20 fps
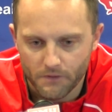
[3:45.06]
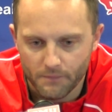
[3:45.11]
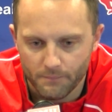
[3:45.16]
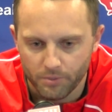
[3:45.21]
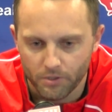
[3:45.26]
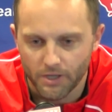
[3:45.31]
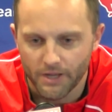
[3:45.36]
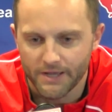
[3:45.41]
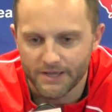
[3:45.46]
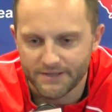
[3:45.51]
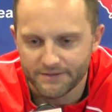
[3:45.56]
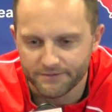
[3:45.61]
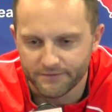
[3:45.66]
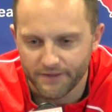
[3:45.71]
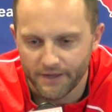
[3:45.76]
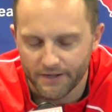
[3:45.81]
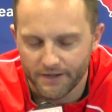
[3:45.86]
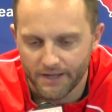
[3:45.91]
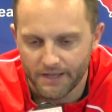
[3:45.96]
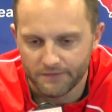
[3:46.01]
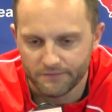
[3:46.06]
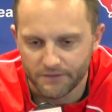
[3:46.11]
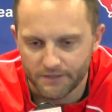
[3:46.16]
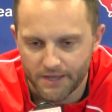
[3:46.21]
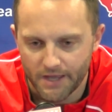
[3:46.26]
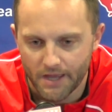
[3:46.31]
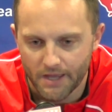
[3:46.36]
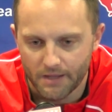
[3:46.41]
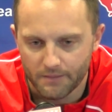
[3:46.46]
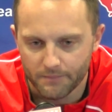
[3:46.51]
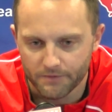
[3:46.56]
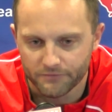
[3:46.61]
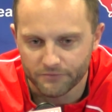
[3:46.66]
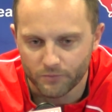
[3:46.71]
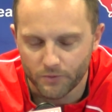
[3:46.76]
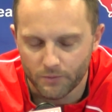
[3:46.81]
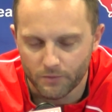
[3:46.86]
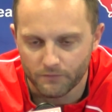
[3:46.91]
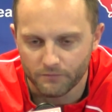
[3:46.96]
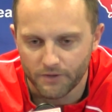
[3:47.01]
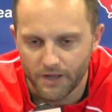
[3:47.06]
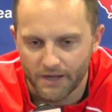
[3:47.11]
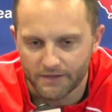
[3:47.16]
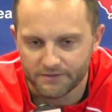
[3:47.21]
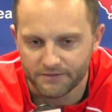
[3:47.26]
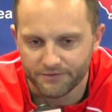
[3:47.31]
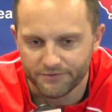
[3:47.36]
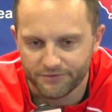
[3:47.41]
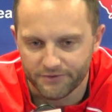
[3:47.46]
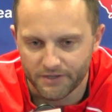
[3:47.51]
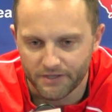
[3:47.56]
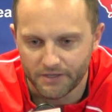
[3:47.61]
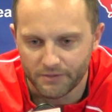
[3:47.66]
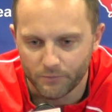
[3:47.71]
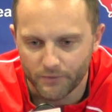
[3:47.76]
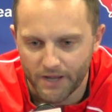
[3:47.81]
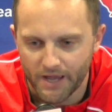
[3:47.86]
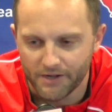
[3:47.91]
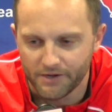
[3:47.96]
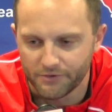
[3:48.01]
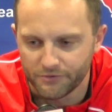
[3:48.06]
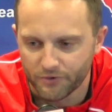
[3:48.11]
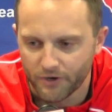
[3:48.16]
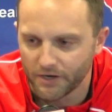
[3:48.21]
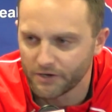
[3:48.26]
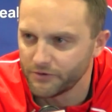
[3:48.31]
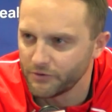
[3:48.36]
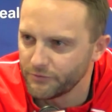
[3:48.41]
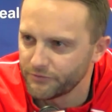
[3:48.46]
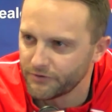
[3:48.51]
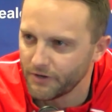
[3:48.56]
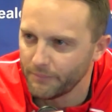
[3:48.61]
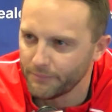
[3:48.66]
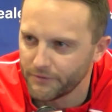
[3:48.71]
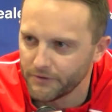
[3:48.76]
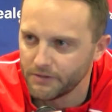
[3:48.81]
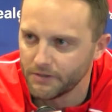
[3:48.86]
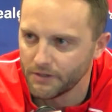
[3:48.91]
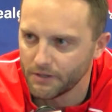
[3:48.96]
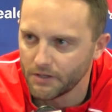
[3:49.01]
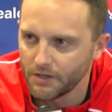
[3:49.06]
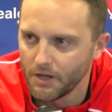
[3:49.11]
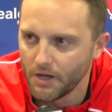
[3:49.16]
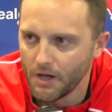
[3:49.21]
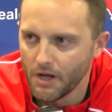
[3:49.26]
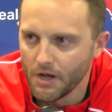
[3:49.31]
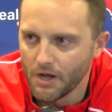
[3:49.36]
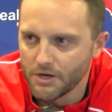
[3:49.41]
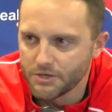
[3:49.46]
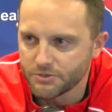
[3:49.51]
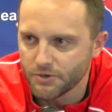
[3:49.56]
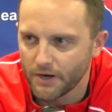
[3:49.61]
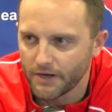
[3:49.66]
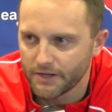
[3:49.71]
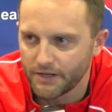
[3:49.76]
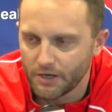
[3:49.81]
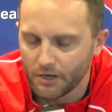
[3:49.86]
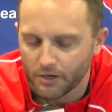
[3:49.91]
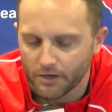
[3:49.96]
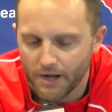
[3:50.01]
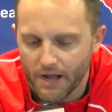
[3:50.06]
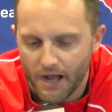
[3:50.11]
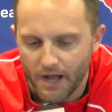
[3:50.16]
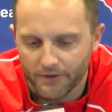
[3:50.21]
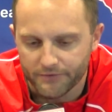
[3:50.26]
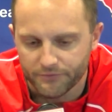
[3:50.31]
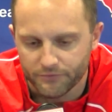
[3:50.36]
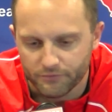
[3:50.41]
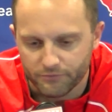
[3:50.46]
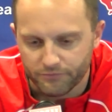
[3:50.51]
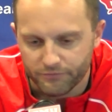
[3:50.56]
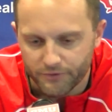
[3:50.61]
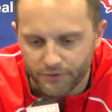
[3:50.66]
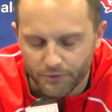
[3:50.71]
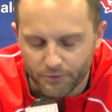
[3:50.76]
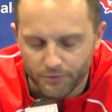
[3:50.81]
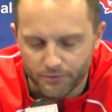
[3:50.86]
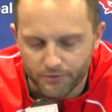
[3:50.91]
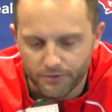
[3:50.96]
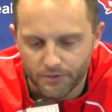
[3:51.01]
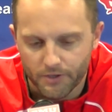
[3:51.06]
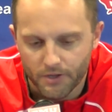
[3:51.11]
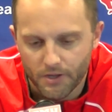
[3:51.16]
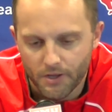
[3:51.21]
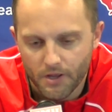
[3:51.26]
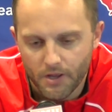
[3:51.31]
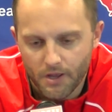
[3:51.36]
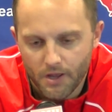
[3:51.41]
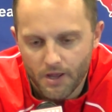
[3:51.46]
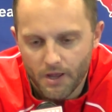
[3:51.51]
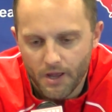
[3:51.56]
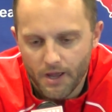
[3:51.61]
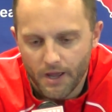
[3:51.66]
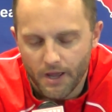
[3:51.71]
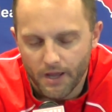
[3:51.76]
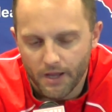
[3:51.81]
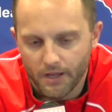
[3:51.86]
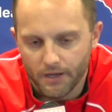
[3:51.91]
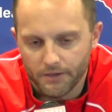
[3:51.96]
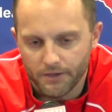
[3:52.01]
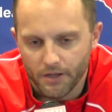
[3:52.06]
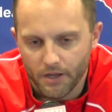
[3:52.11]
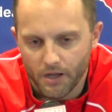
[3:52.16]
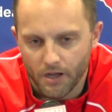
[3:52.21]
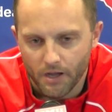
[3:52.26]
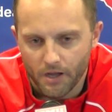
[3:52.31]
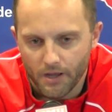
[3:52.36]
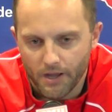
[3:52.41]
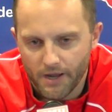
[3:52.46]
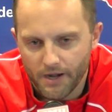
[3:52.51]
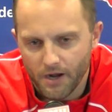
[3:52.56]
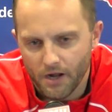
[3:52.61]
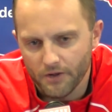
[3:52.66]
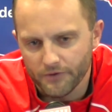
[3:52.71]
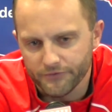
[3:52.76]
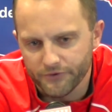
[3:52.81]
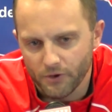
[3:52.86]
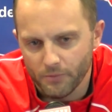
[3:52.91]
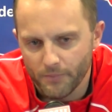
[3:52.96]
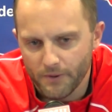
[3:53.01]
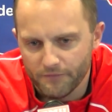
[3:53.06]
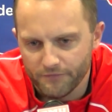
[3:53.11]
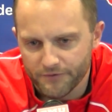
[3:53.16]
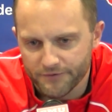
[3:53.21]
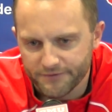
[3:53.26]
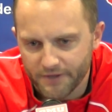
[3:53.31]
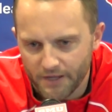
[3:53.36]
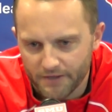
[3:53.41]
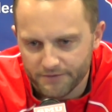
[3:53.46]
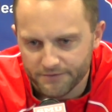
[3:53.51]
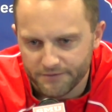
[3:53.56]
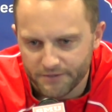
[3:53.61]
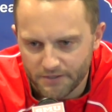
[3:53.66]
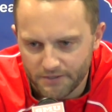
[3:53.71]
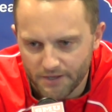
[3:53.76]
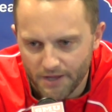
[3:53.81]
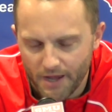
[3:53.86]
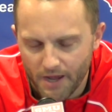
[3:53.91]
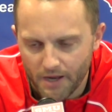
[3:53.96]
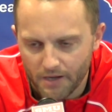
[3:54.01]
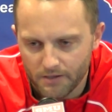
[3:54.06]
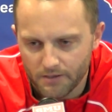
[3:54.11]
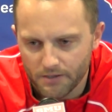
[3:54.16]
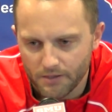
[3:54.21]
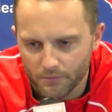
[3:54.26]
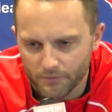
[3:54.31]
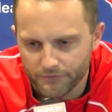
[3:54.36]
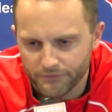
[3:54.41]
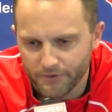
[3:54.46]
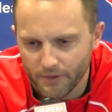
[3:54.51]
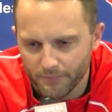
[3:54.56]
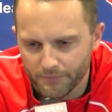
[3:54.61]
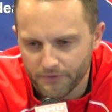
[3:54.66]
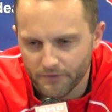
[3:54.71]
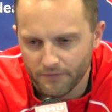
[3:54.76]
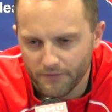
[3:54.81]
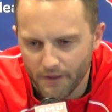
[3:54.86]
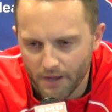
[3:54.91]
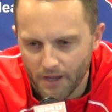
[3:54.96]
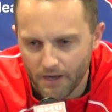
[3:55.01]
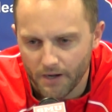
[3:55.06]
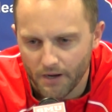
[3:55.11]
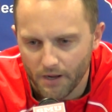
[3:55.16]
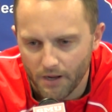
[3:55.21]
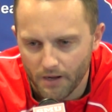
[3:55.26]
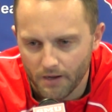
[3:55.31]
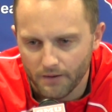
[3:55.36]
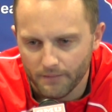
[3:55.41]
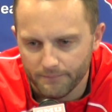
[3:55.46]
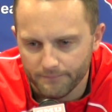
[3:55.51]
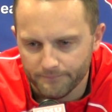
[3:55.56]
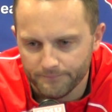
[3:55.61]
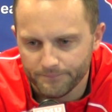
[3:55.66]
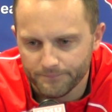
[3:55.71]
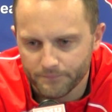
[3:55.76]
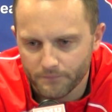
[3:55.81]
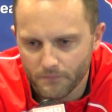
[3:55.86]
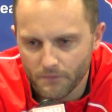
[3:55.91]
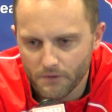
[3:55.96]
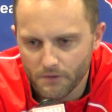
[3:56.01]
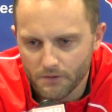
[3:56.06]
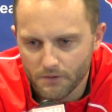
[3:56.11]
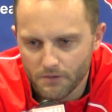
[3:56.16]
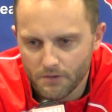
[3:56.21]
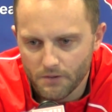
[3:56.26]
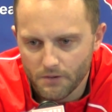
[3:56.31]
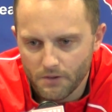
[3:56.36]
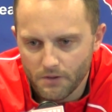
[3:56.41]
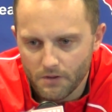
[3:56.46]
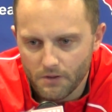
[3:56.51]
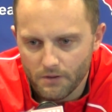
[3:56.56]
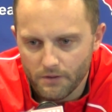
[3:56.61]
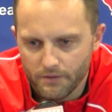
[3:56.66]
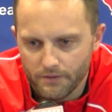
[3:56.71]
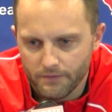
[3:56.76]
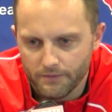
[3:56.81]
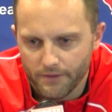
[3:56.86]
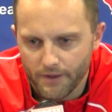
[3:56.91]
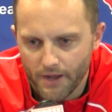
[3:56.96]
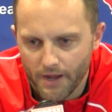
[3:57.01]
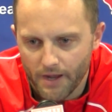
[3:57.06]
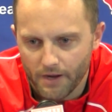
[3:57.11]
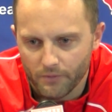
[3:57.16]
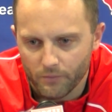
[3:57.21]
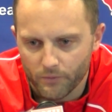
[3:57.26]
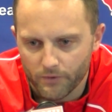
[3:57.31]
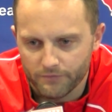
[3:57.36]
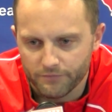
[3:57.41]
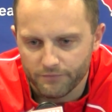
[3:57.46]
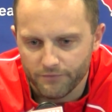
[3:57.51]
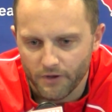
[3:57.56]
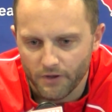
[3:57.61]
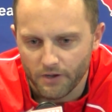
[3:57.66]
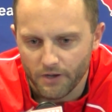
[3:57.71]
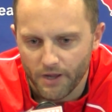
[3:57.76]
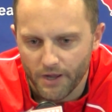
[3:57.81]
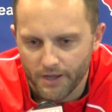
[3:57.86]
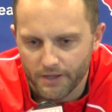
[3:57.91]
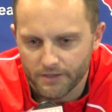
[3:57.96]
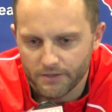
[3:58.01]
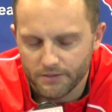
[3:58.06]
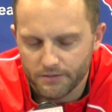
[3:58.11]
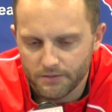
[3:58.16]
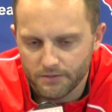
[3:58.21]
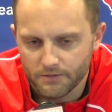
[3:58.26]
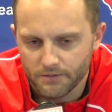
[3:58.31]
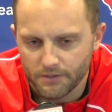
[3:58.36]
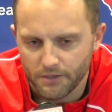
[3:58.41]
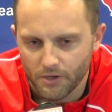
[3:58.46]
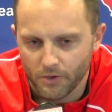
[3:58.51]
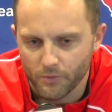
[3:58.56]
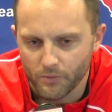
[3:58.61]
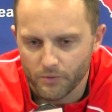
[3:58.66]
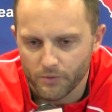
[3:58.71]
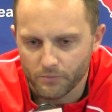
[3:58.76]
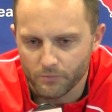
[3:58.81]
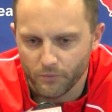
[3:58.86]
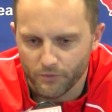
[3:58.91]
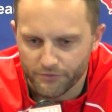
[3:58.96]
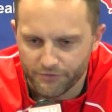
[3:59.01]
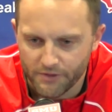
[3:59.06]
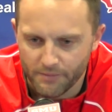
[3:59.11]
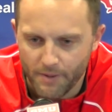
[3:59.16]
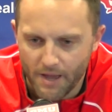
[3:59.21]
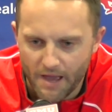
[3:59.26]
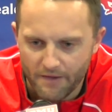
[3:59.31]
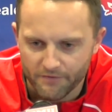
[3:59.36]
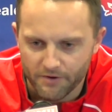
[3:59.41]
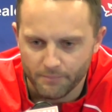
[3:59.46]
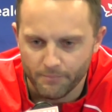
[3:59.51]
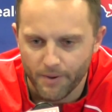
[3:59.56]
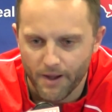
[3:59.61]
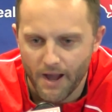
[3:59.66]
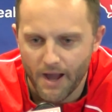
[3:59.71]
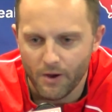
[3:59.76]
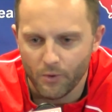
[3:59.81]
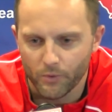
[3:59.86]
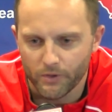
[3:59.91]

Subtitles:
plays in that Navy game as we would have liked to seen, we had to try to do something to try to get our guys on the field. And also, Memphis hadn't seen that. It was something that that we felt like, you know, with them having a bye